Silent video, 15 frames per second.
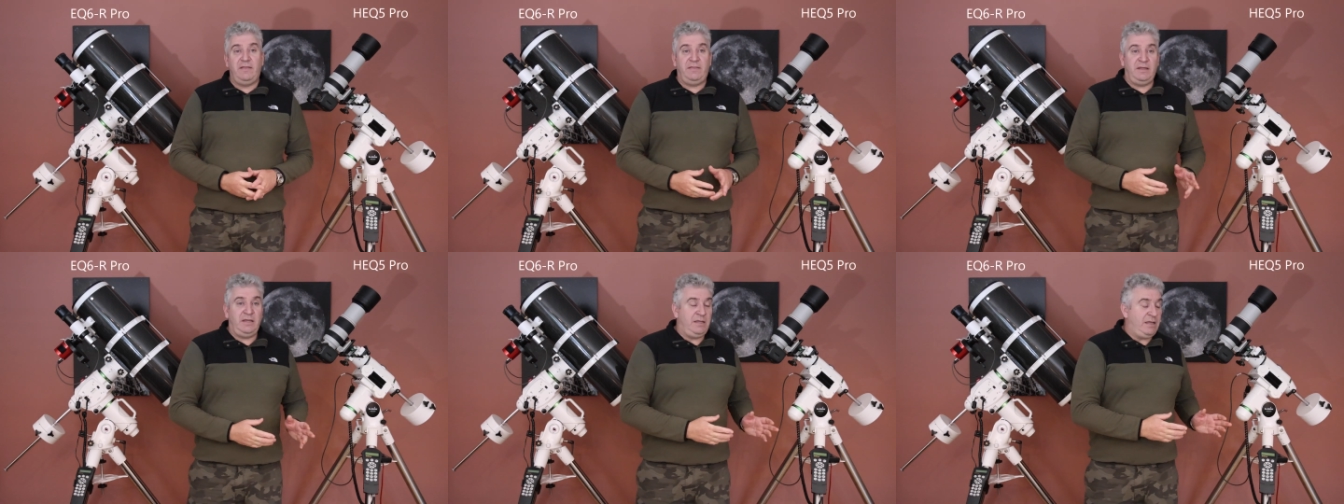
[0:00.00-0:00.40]

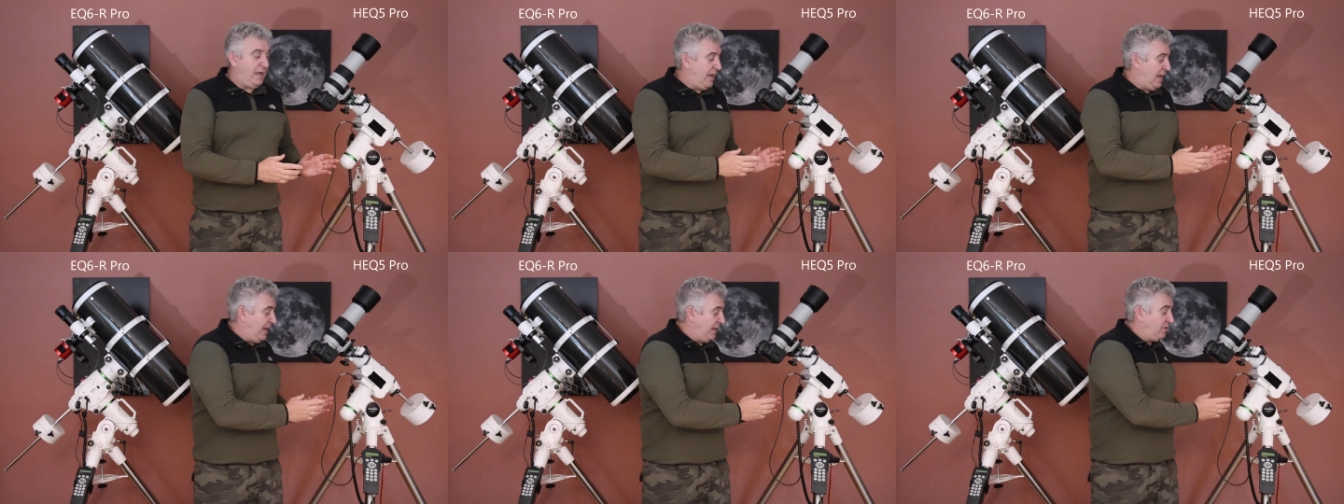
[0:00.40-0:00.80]
The
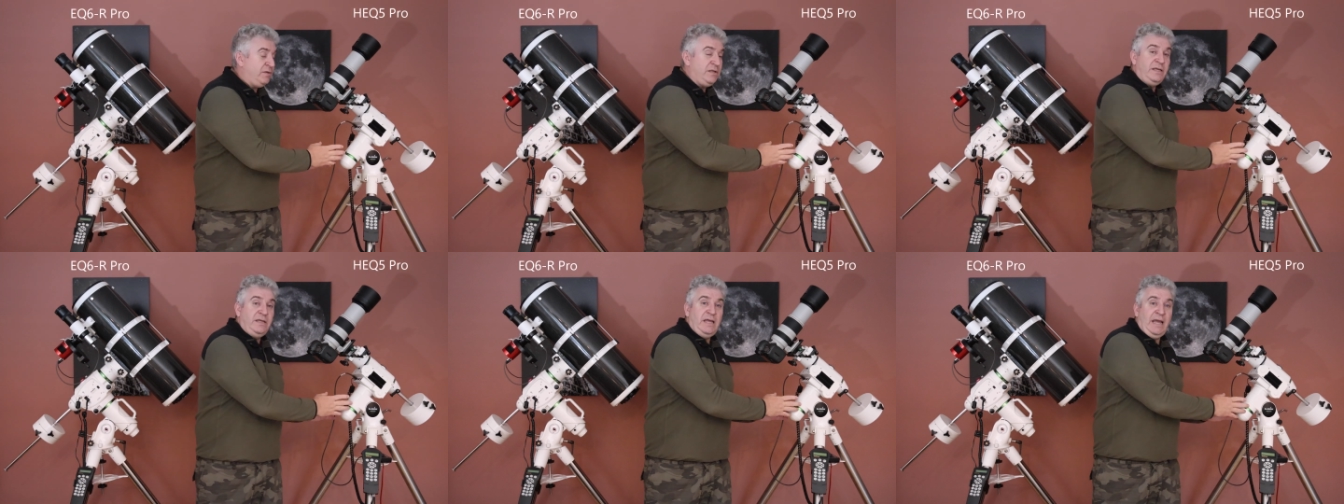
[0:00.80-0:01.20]
head
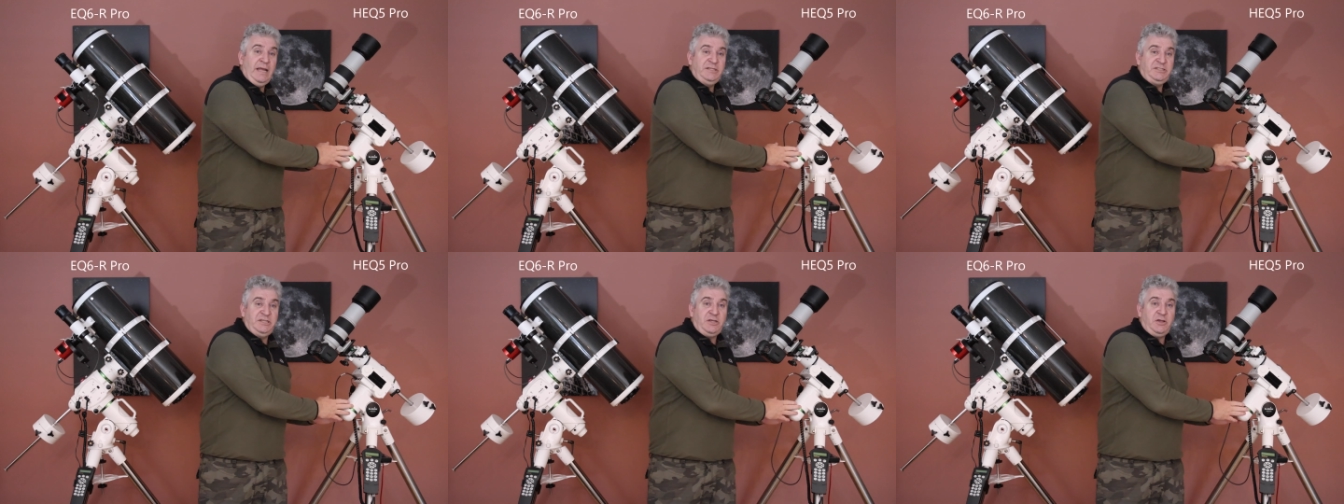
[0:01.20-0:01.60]
on the
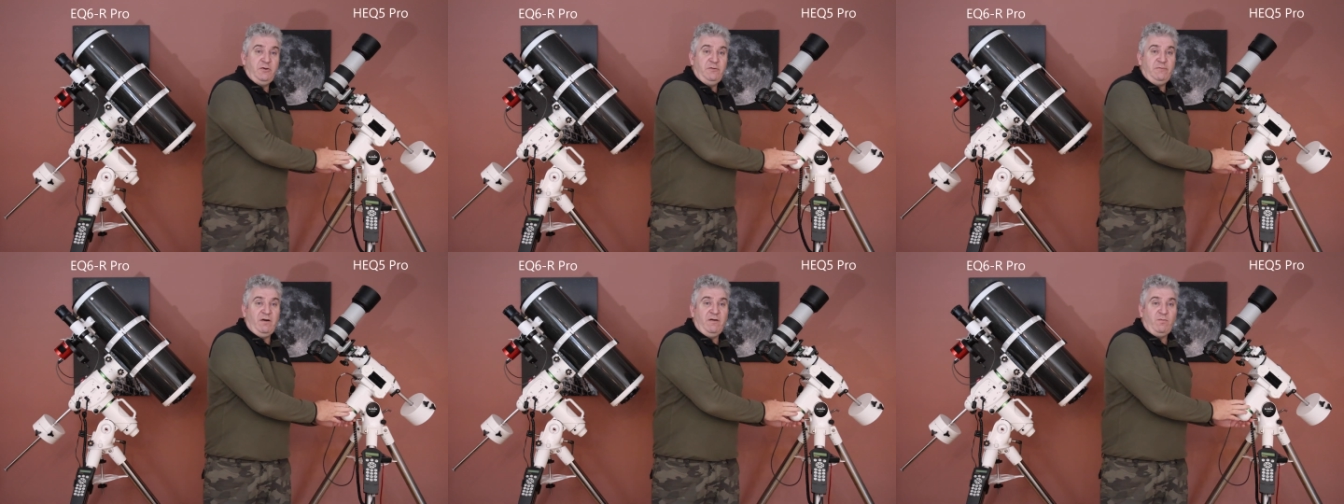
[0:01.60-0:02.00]

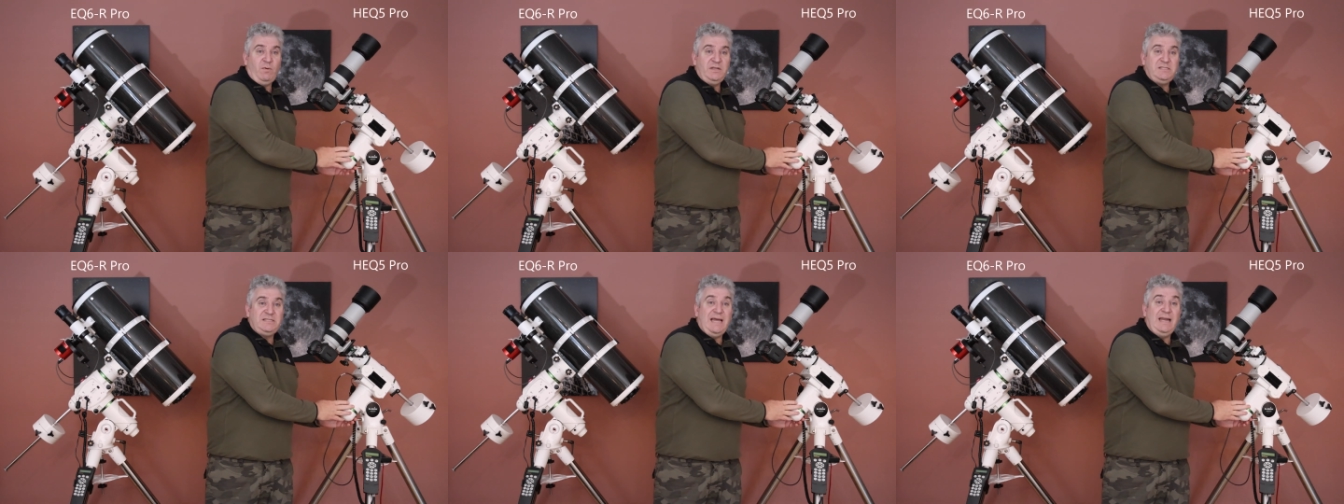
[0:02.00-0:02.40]
HEQ5
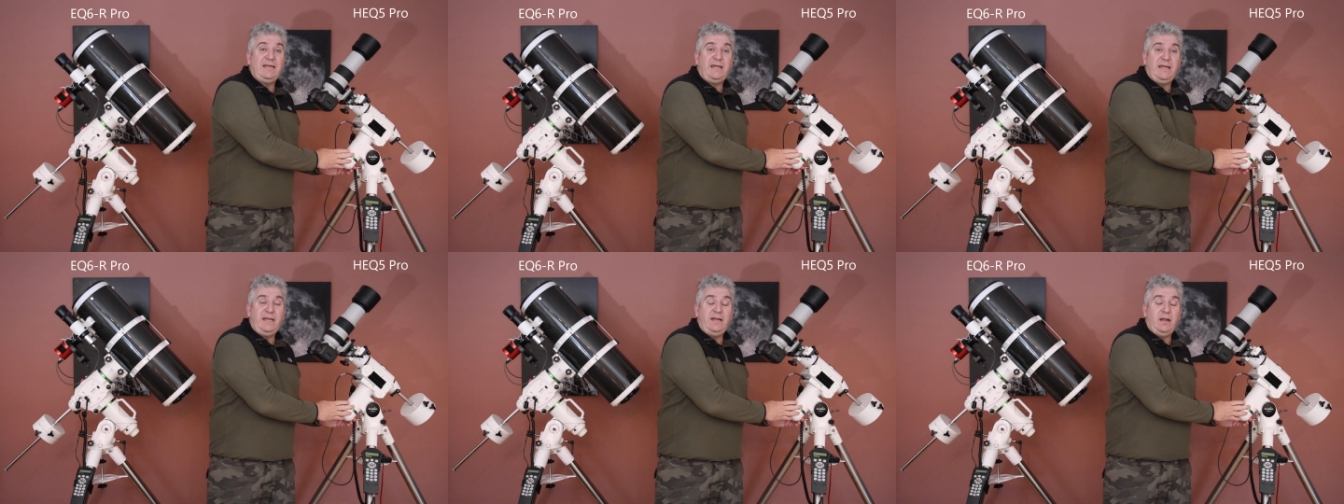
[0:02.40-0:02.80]
weighs 10
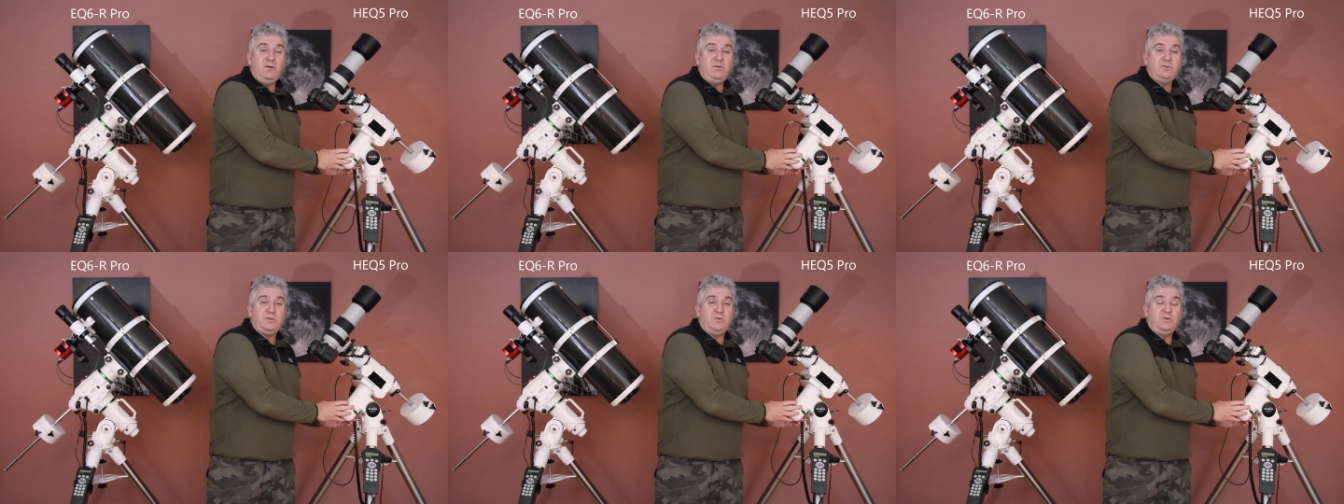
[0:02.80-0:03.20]

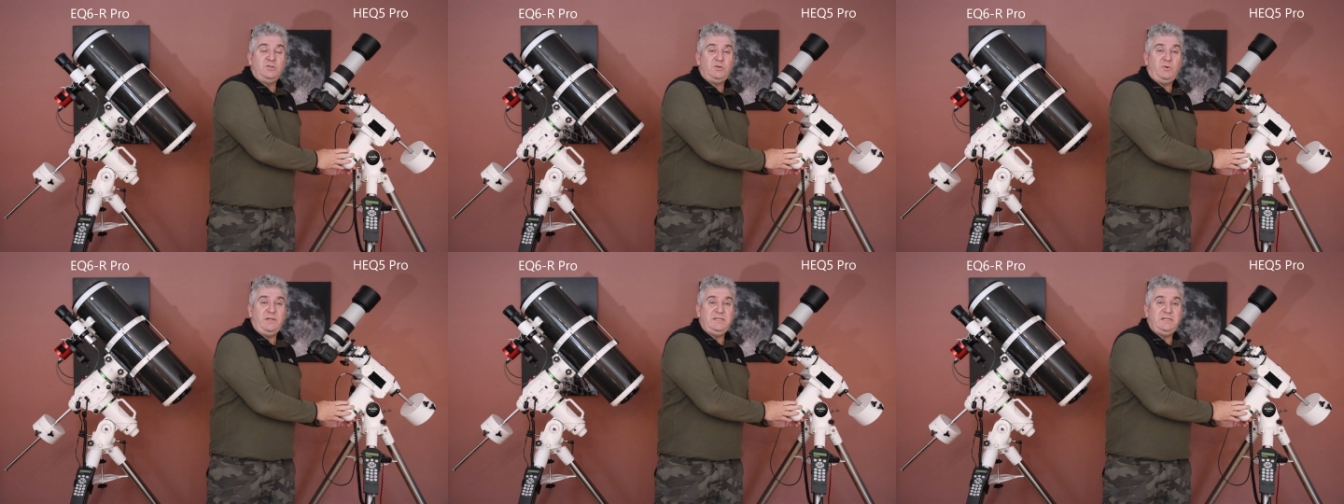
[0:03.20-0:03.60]
kilos or
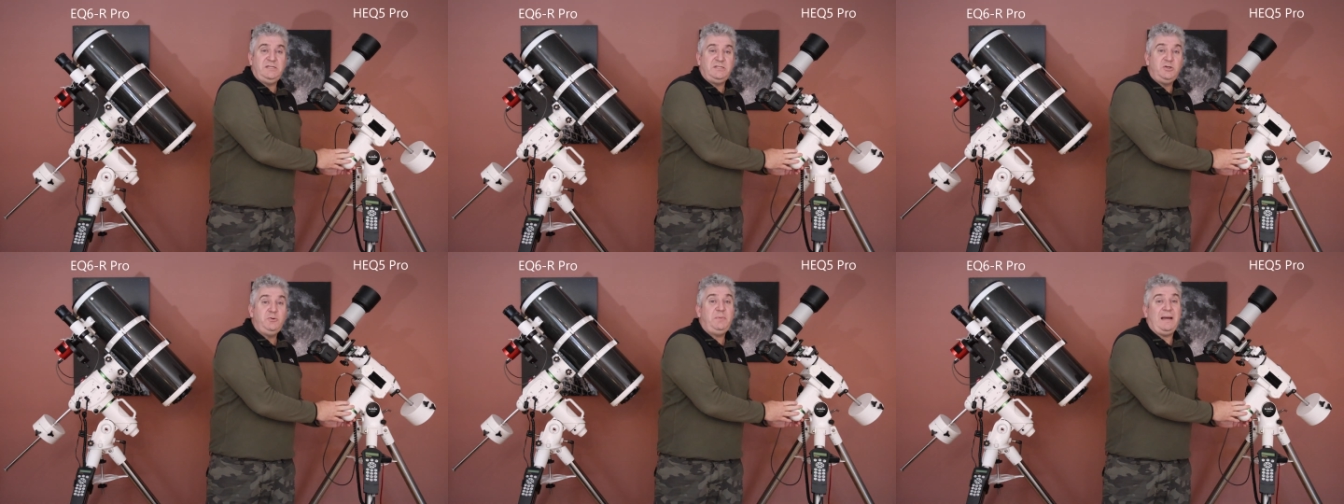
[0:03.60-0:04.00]

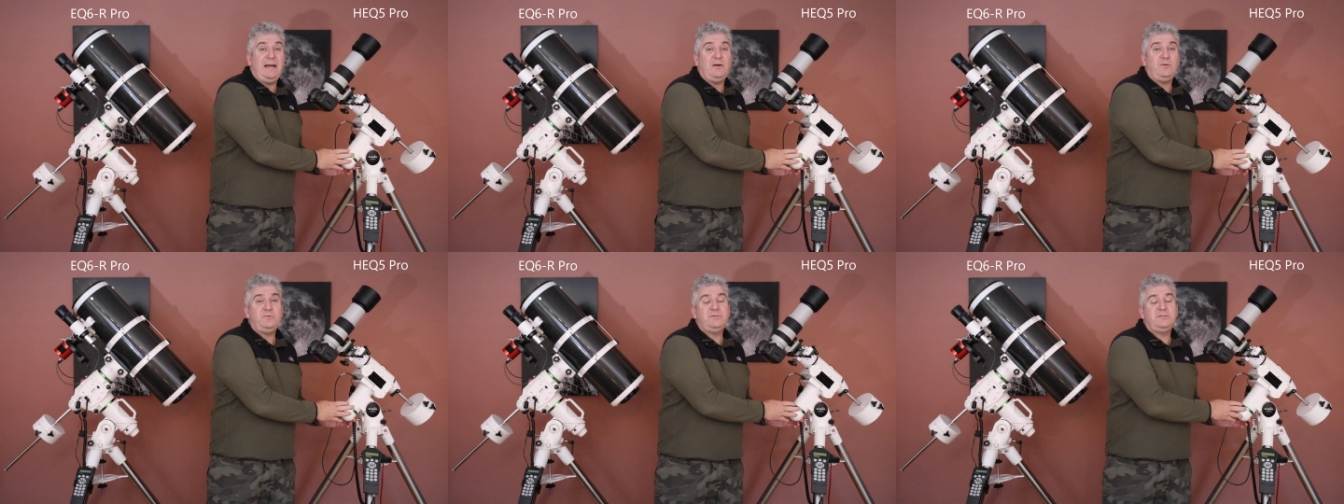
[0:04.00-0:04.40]
22
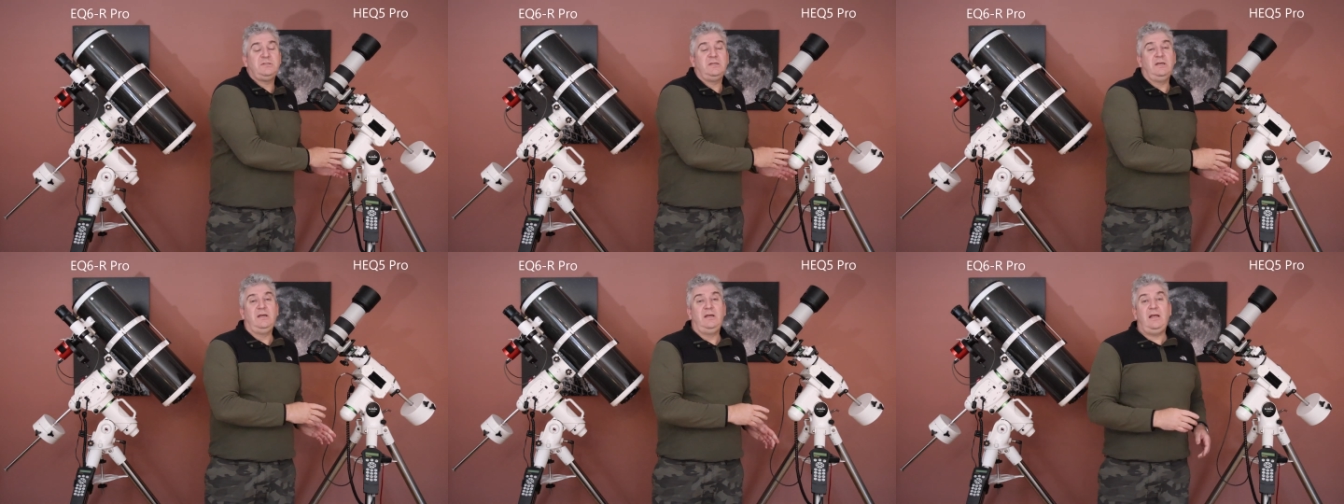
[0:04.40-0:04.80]
pounds
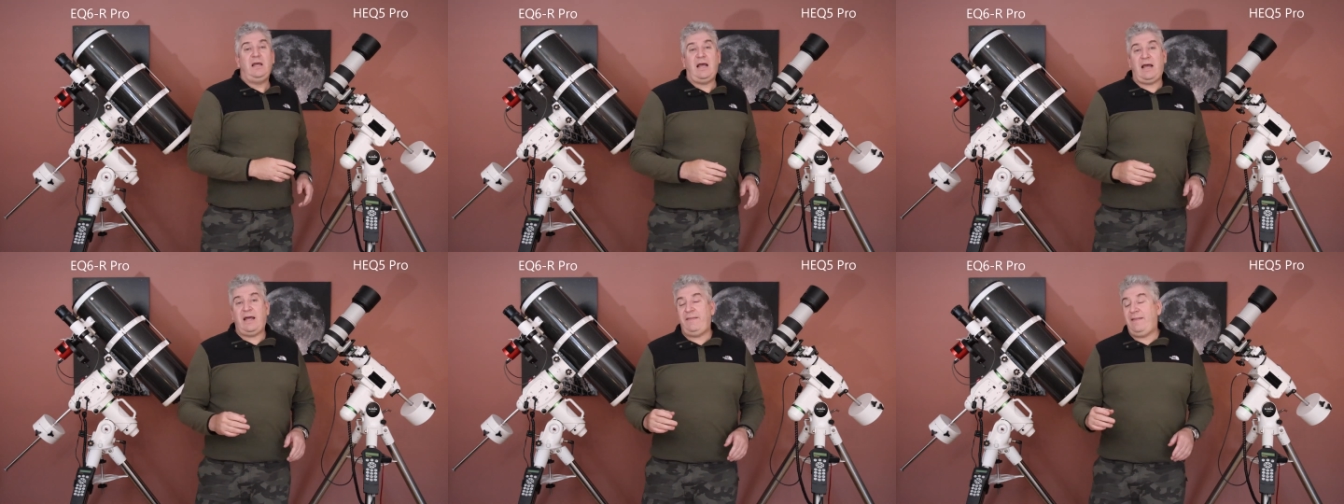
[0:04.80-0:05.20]

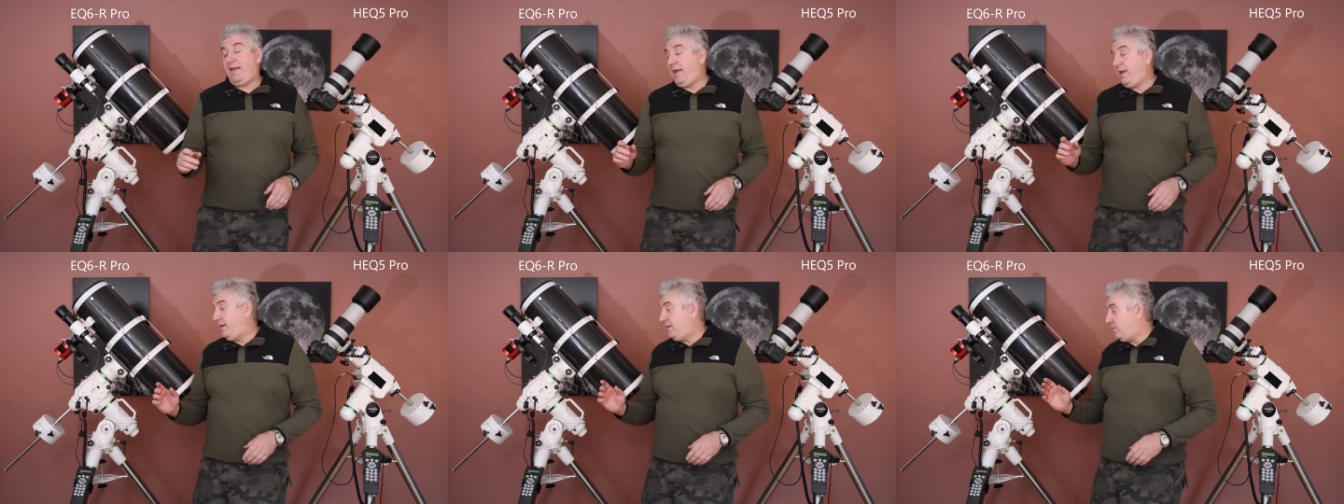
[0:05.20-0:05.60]
and the
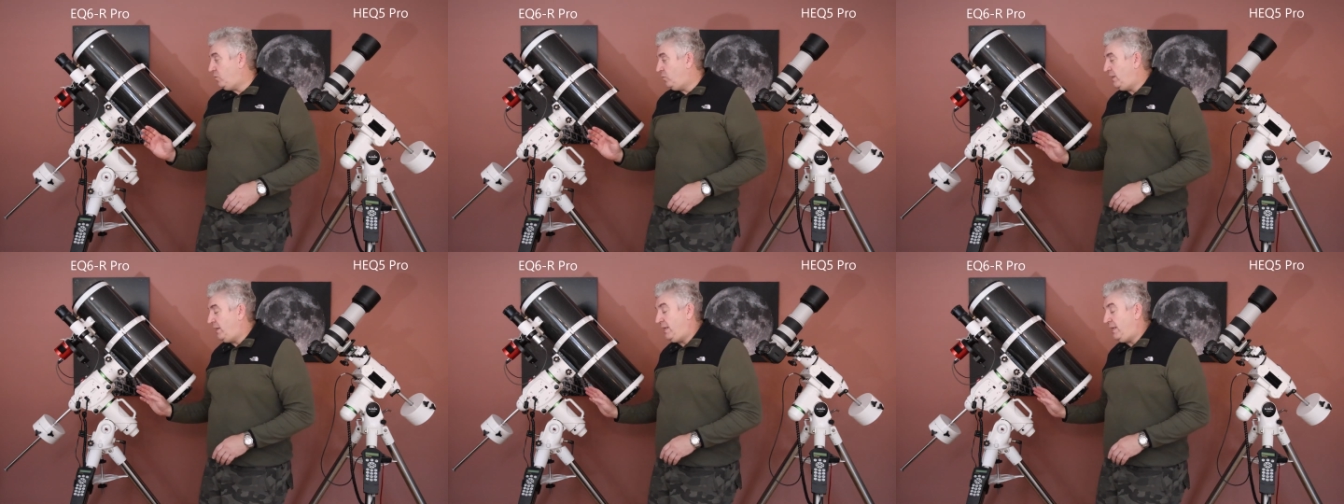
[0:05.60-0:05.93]
head on the